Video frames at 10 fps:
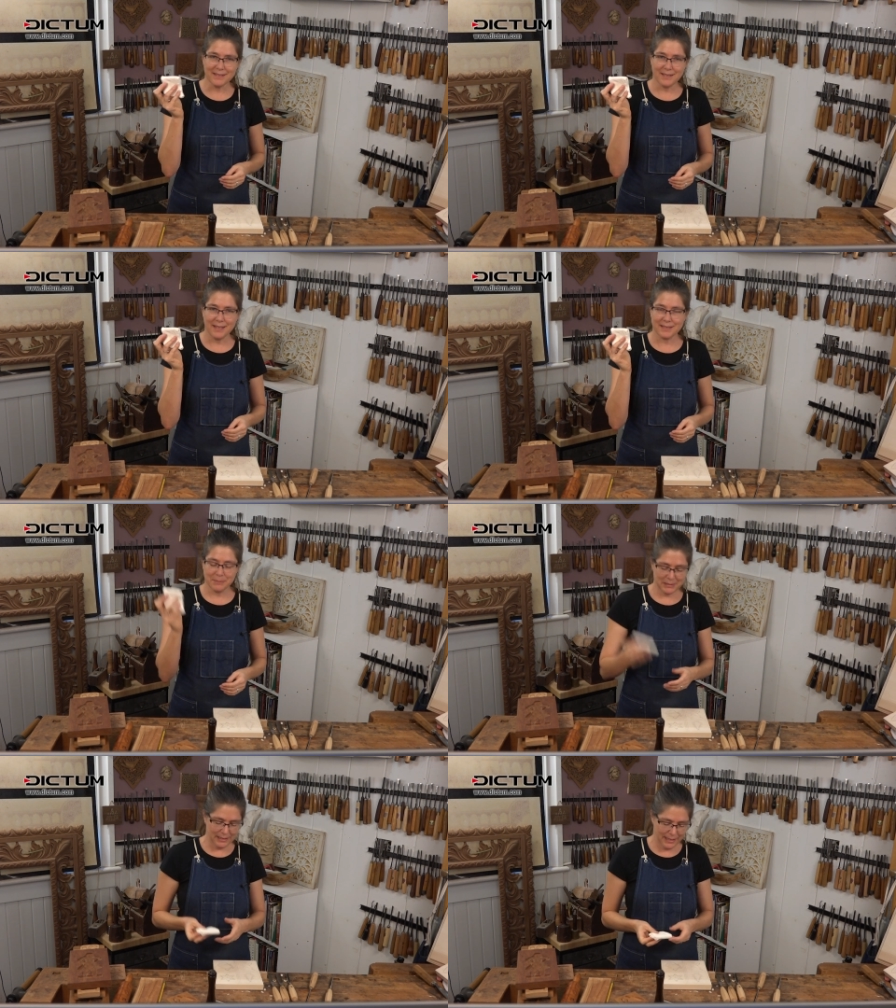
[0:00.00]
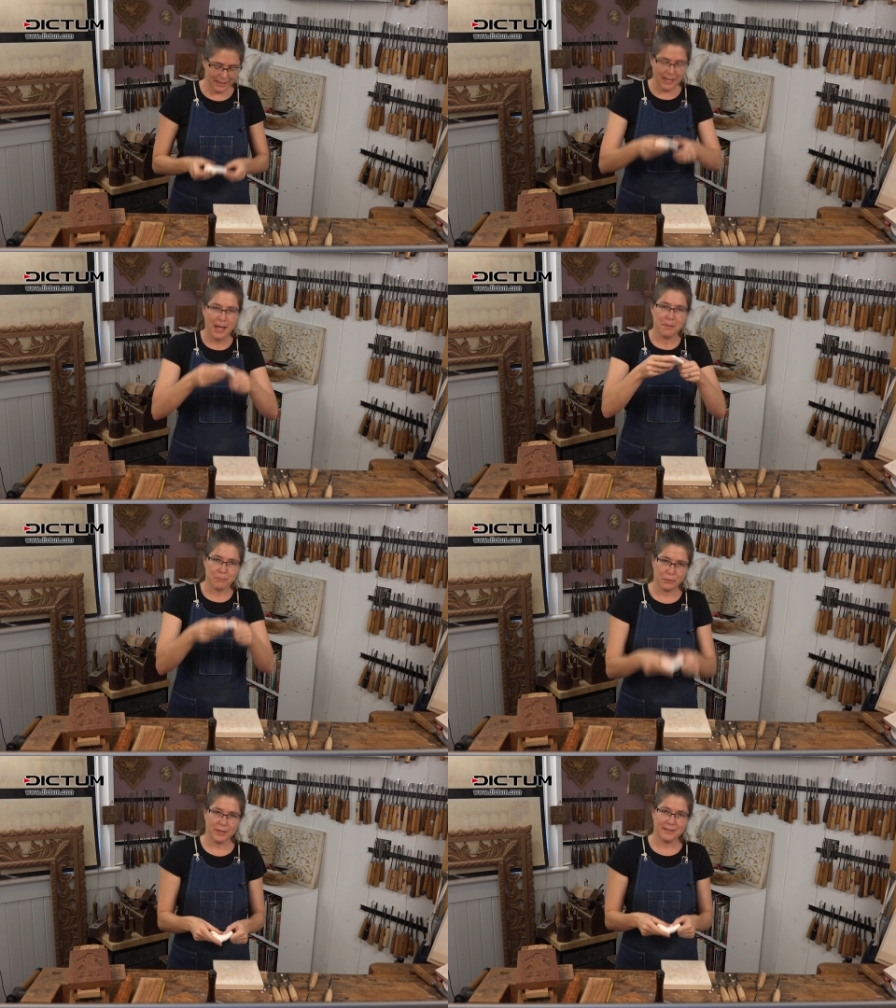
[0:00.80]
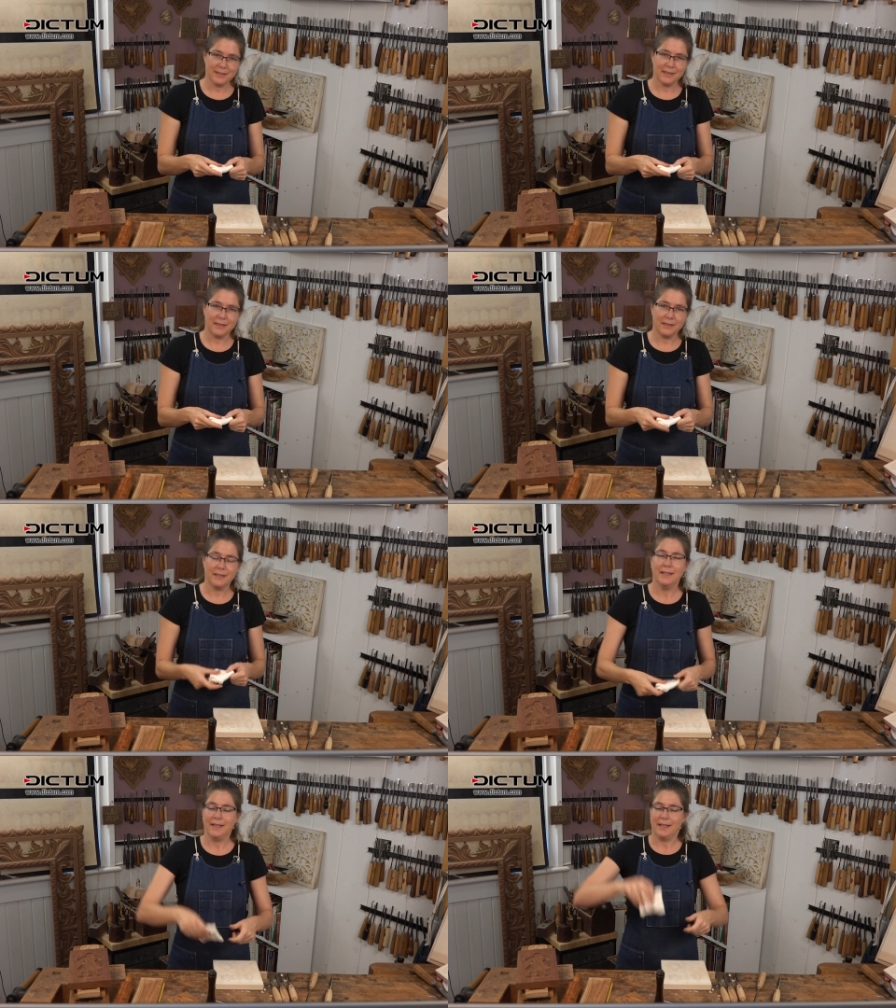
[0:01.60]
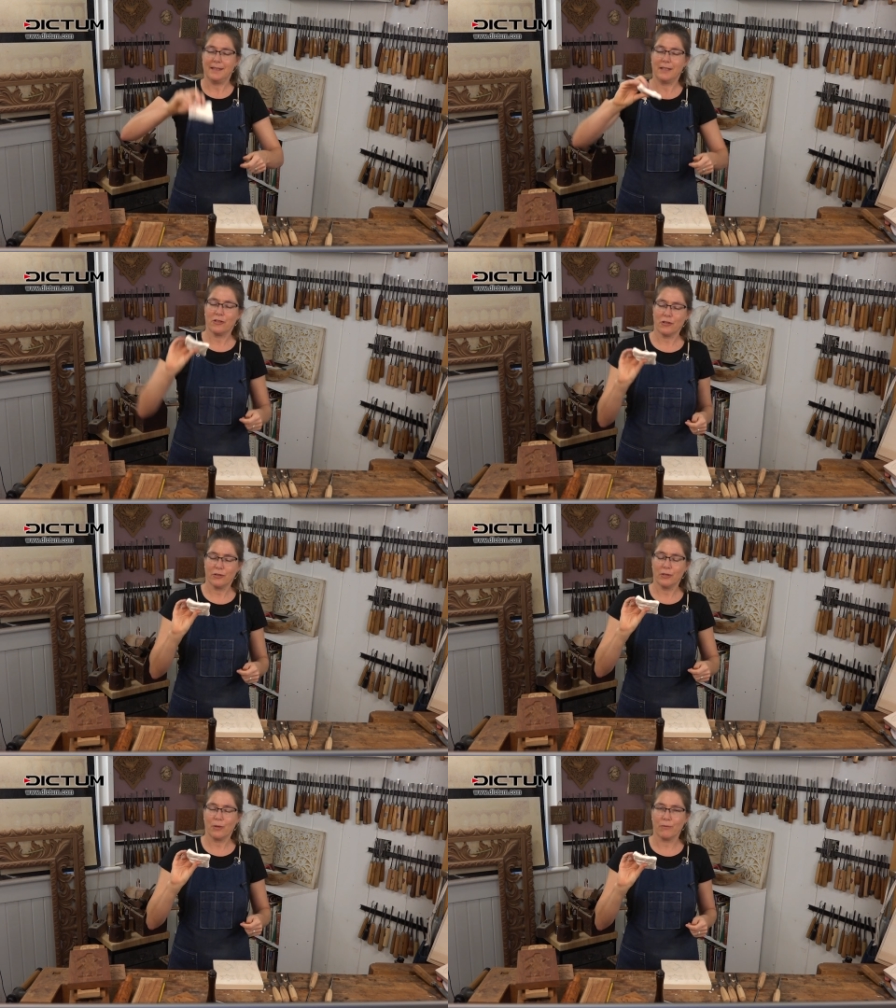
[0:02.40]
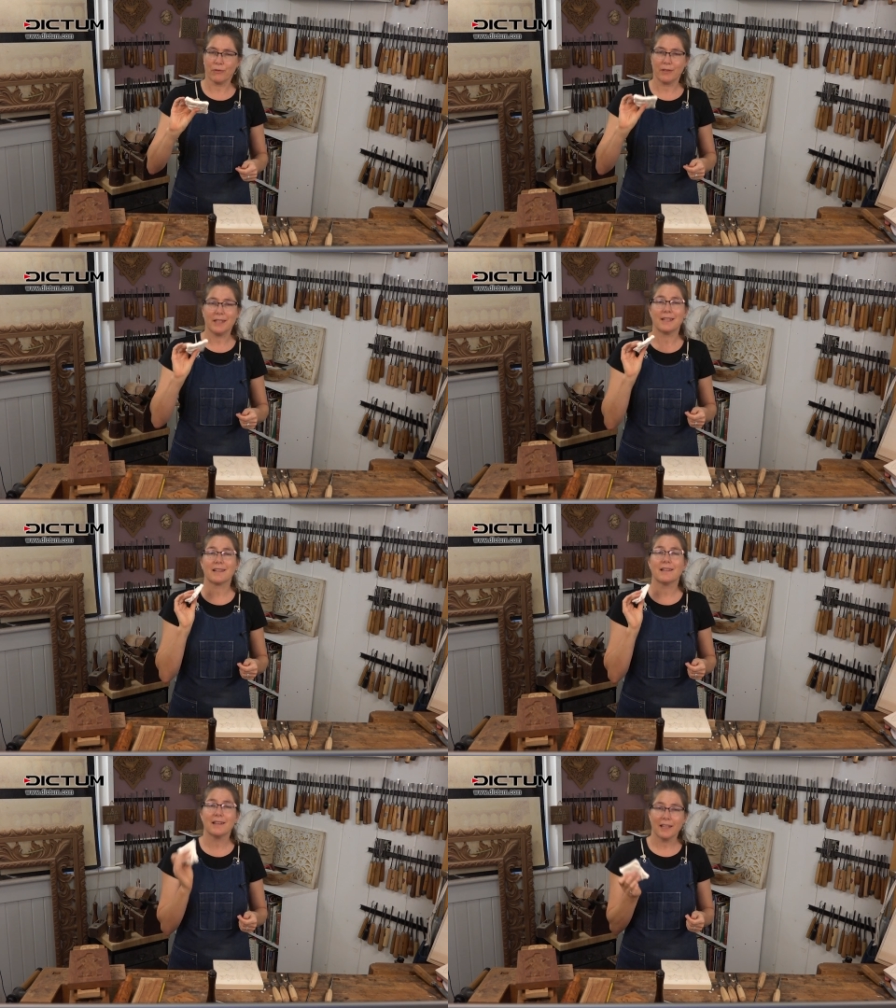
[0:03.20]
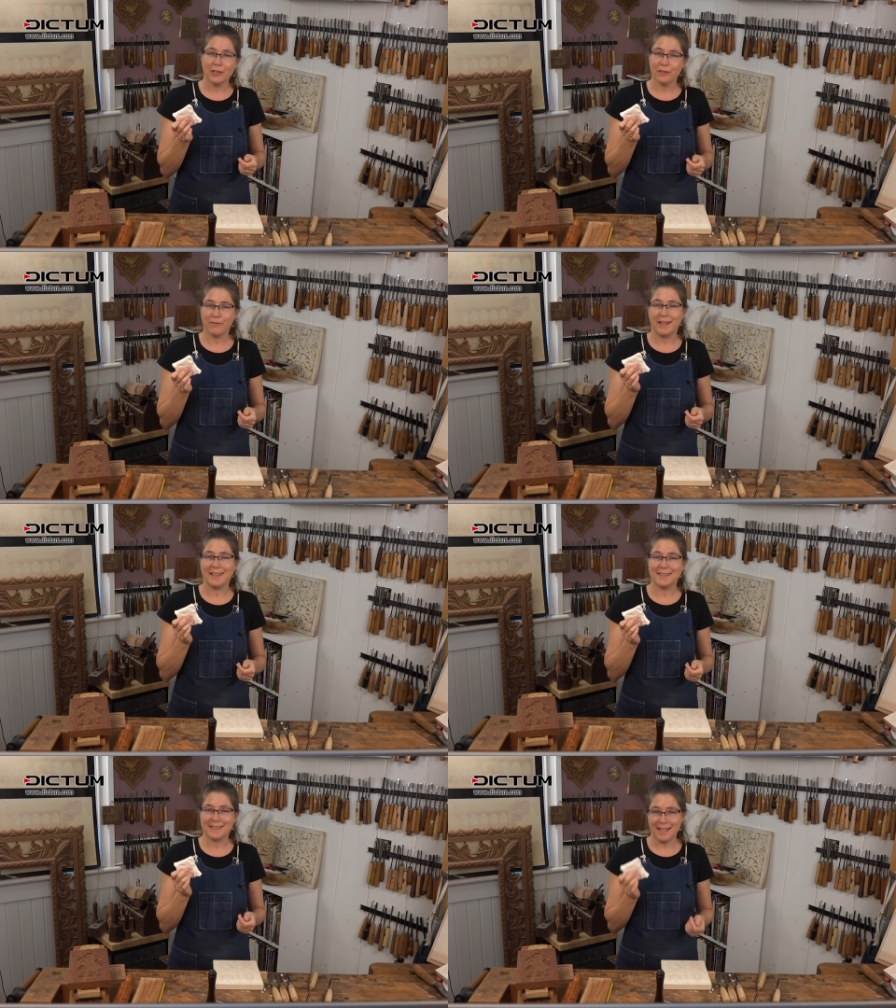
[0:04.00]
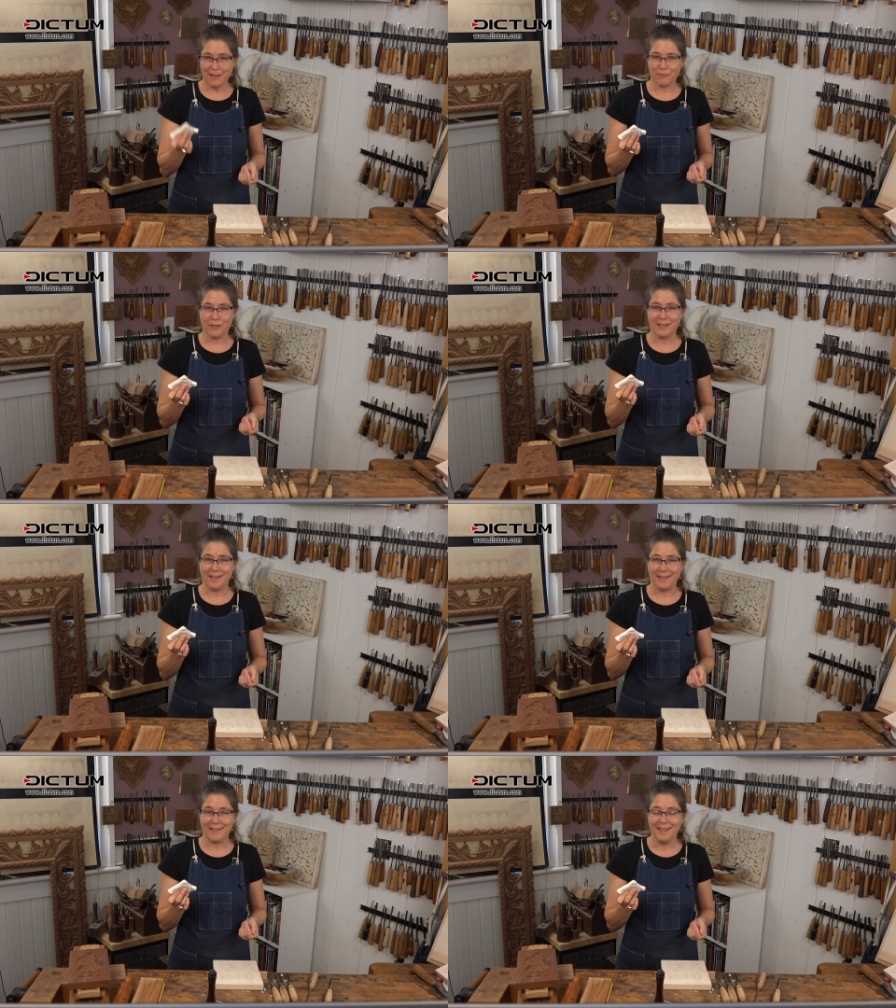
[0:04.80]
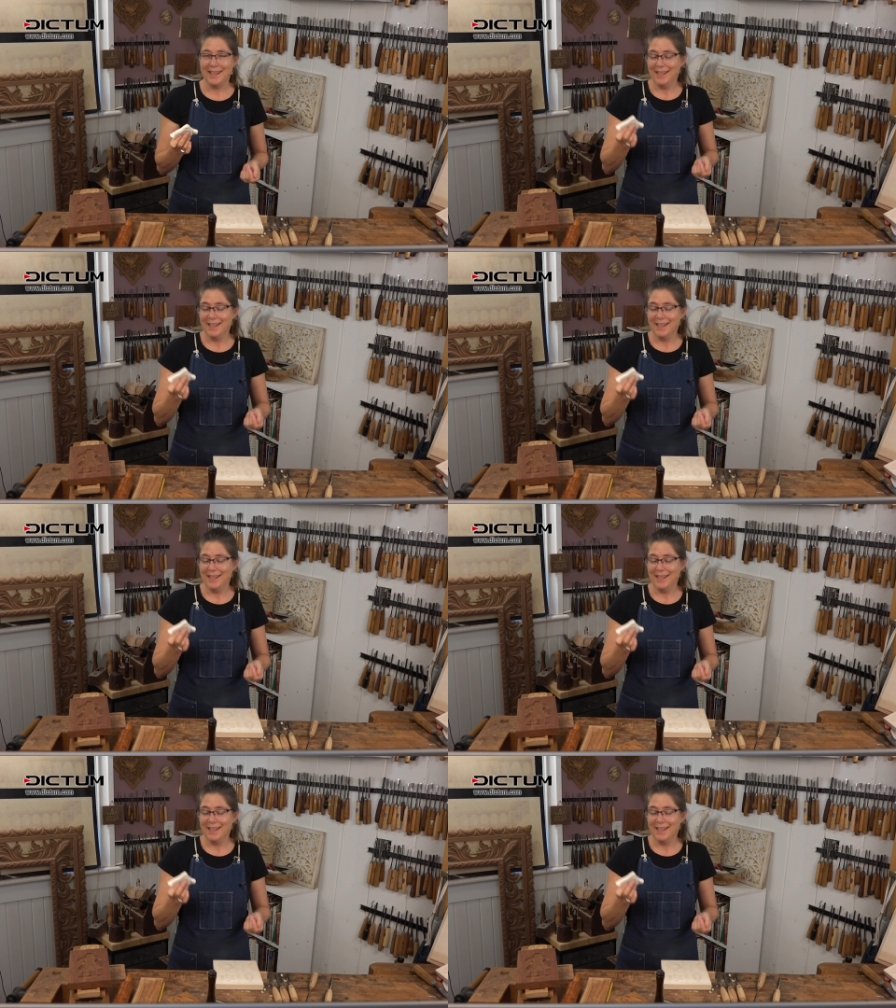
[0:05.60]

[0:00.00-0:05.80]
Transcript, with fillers: Take some clay, press it in, and then turn it over, and it clarifies everything.